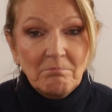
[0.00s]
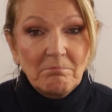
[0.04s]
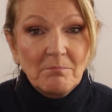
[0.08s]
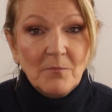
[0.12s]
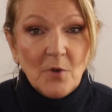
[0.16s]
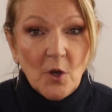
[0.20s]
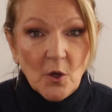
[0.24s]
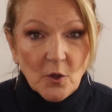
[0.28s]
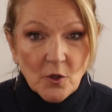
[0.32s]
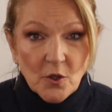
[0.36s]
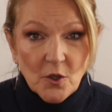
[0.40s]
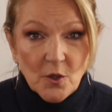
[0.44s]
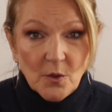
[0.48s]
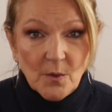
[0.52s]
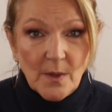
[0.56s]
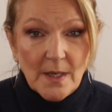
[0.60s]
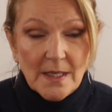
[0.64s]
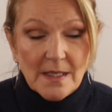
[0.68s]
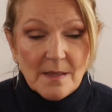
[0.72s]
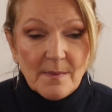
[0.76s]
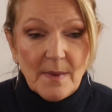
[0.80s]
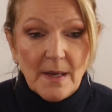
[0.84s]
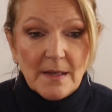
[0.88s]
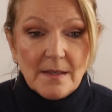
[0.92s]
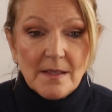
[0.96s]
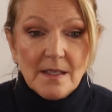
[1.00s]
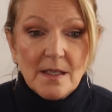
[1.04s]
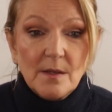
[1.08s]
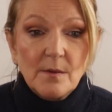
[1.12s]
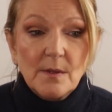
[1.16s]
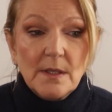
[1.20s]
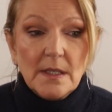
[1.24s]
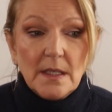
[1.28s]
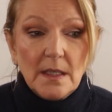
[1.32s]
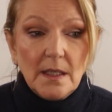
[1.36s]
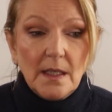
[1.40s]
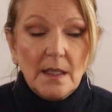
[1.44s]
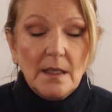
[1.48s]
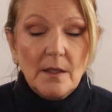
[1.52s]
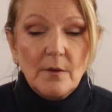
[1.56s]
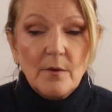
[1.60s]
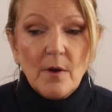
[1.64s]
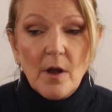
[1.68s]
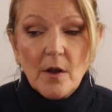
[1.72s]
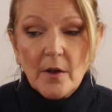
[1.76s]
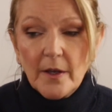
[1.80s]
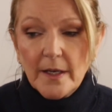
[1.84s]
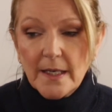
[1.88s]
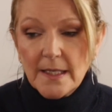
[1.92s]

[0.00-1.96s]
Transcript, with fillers: No two ways about it, it was clearly wrong.